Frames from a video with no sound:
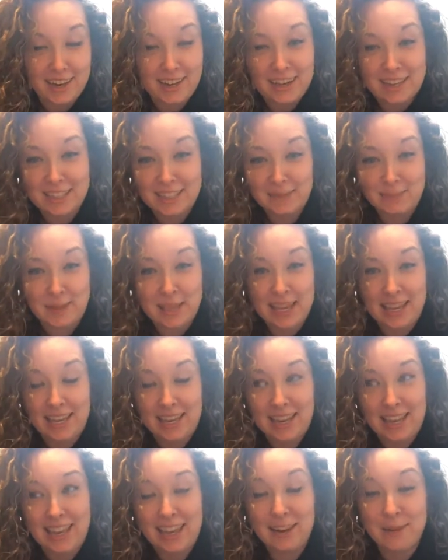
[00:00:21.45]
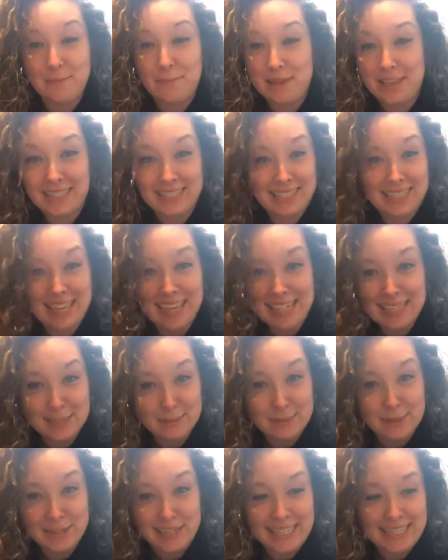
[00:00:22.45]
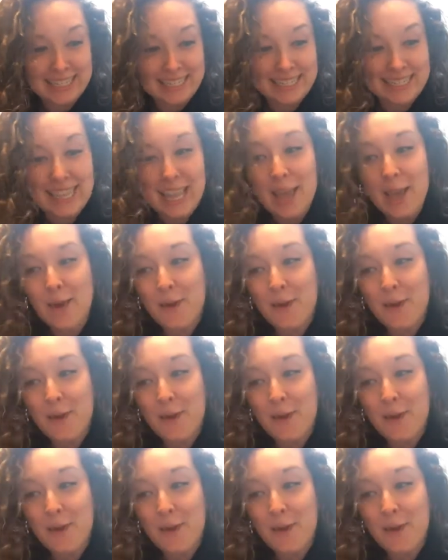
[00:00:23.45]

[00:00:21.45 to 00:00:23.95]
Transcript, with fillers: and it's been an amazing experience.